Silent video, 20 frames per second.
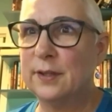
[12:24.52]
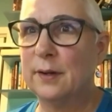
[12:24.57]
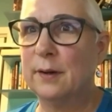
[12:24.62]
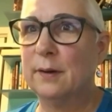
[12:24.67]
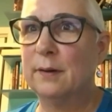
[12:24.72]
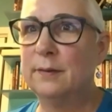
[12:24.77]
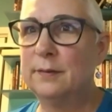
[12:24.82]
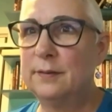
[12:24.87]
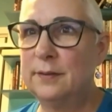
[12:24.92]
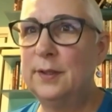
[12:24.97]

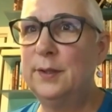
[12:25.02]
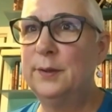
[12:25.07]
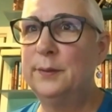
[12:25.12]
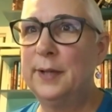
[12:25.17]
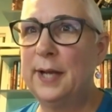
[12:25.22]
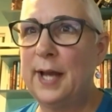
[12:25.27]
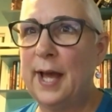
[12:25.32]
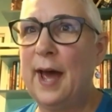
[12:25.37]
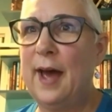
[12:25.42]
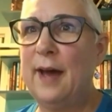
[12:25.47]
to. You
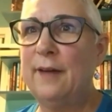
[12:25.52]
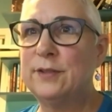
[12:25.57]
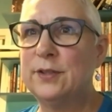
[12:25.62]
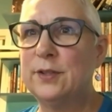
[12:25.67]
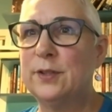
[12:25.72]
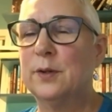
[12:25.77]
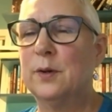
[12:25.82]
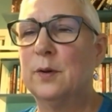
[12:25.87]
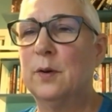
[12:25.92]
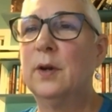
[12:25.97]
would have
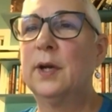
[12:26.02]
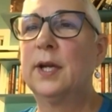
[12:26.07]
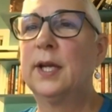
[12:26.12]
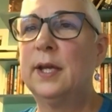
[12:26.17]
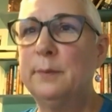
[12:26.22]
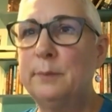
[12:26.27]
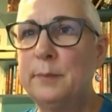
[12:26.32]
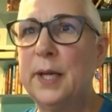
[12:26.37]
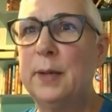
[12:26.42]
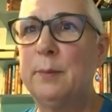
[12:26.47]
to, or
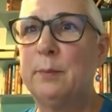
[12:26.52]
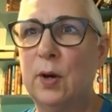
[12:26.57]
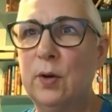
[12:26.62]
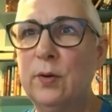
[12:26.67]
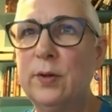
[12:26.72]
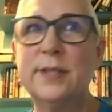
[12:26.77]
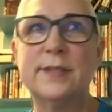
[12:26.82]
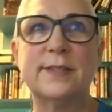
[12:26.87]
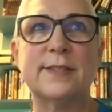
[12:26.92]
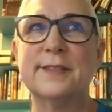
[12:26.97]
get big
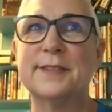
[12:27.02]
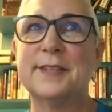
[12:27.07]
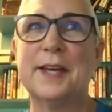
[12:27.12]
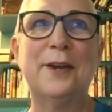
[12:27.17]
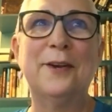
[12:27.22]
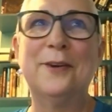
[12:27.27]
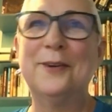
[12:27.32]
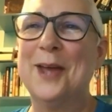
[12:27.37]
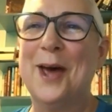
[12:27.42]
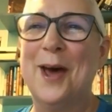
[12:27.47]
bonuses.
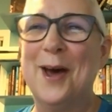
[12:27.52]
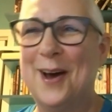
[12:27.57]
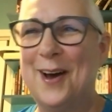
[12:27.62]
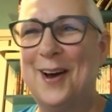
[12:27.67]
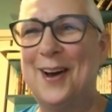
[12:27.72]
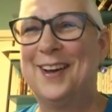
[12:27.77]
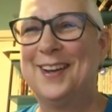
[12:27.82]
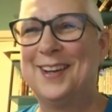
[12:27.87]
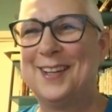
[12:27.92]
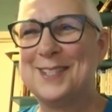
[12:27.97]
I don't
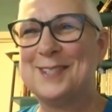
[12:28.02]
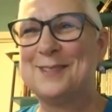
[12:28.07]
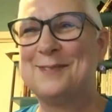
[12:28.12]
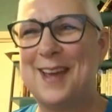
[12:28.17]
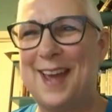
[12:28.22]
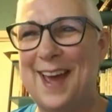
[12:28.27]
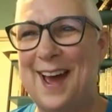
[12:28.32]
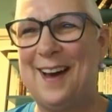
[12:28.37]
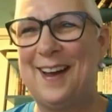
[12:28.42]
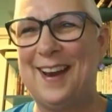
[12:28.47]
know to
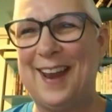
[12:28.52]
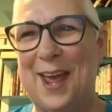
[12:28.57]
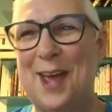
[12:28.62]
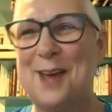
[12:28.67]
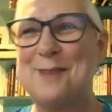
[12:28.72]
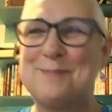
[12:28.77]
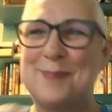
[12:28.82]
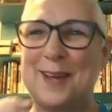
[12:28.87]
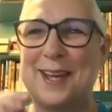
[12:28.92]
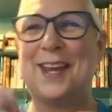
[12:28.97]
be out
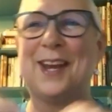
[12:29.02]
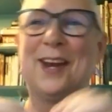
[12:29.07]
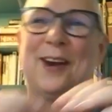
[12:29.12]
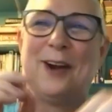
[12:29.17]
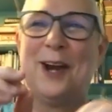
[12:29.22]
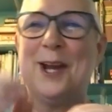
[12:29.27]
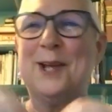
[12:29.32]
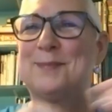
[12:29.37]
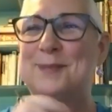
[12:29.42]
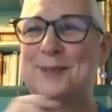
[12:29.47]
here picking
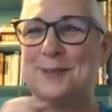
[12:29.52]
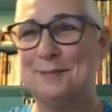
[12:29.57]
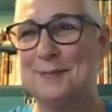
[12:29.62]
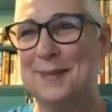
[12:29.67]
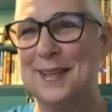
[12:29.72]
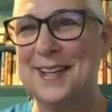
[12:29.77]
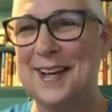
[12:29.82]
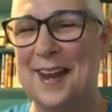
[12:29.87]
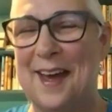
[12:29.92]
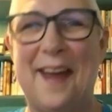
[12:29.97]
grapes at
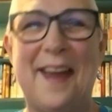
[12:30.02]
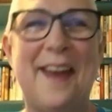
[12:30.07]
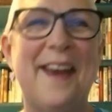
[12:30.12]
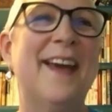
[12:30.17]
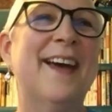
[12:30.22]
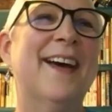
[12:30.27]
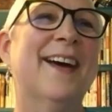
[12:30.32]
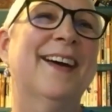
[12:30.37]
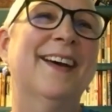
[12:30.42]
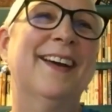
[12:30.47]

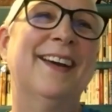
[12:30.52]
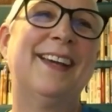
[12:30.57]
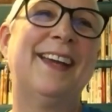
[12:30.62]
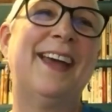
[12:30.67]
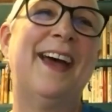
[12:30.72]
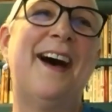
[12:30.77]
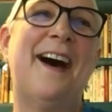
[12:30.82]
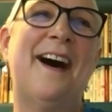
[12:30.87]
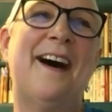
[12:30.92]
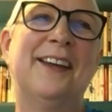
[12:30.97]
midnight.
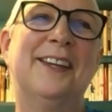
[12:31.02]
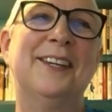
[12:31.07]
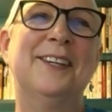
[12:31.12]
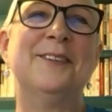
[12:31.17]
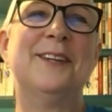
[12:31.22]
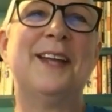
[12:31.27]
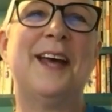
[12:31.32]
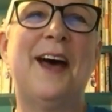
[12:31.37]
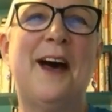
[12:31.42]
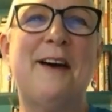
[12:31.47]
Yeah,
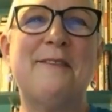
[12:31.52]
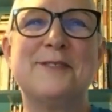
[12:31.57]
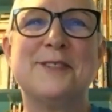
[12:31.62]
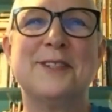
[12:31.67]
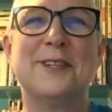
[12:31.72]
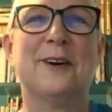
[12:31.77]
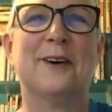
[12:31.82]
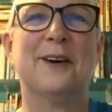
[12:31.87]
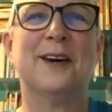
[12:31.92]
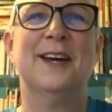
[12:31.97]
you'd have
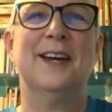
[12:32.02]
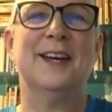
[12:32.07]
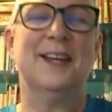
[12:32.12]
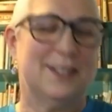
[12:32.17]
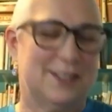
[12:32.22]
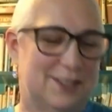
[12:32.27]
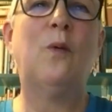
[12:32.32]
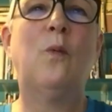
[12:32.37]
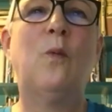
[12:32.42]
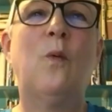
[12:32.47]
to.
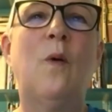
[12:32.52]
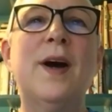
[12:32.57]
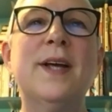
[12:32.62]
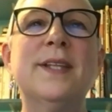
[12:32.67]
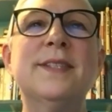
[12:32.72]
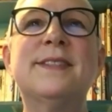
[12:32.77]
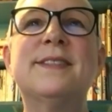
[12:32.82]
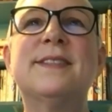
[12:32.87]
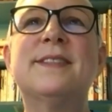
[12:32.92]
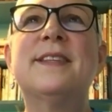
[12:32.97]

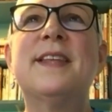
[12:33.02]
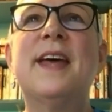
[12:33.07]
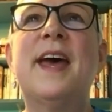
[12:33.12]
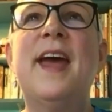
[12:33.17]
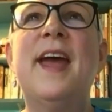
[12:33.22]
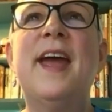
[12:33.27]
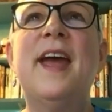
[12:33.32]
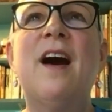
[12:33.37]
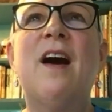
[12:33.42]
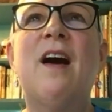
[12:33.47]
Once
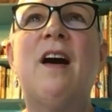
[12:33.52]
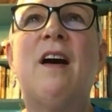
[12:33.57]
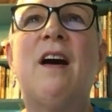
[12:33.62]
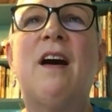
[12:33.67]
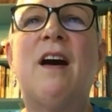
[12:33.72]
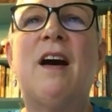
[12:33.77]
they're